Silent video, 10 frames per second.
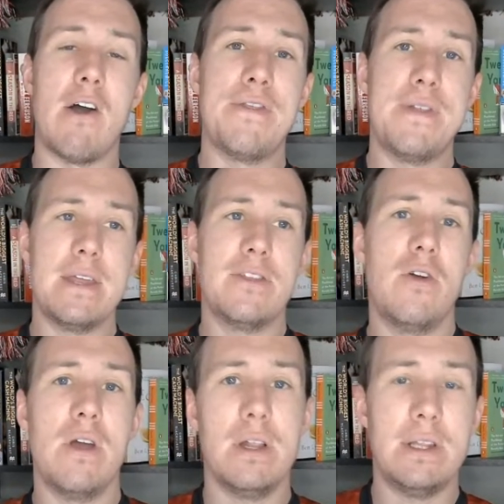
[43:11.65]
I think there
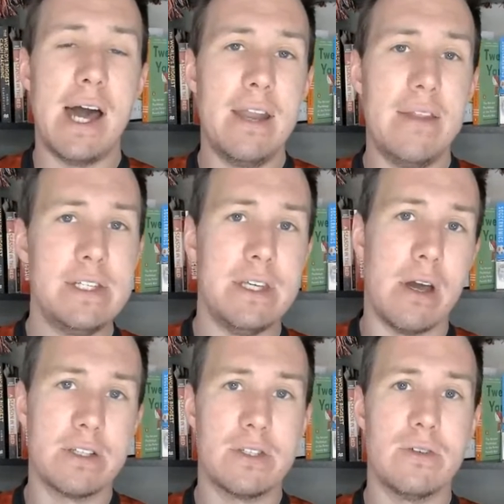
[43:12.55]
are a lot of these
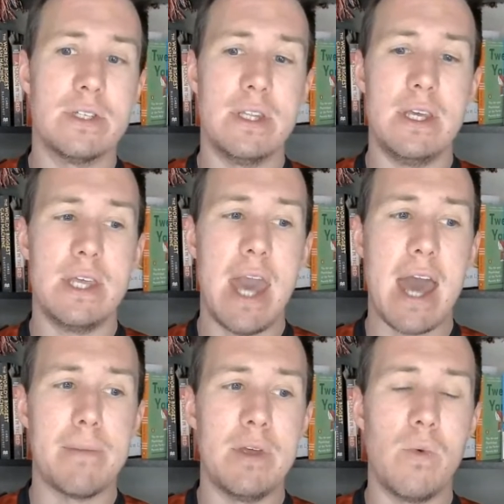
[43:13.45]
youngsters in the
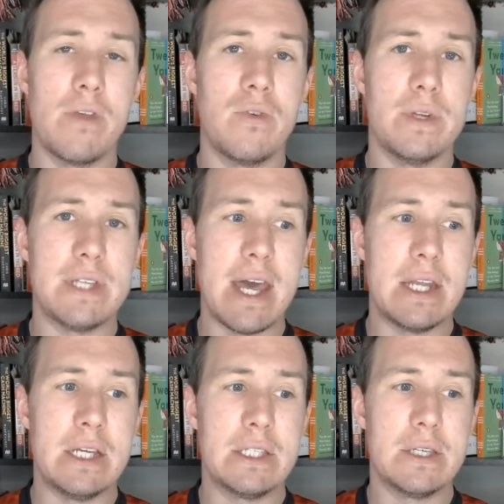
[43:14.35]
academy, whether it's
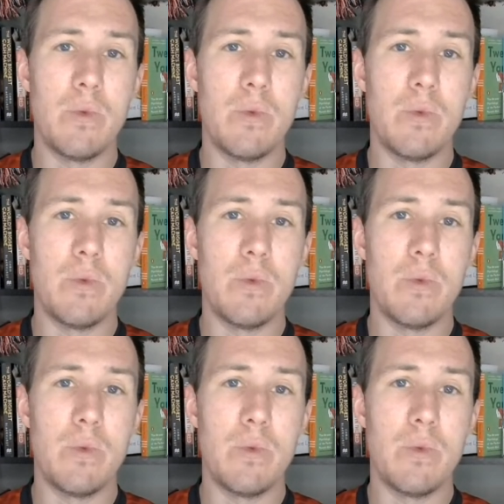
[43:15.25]
Ennis.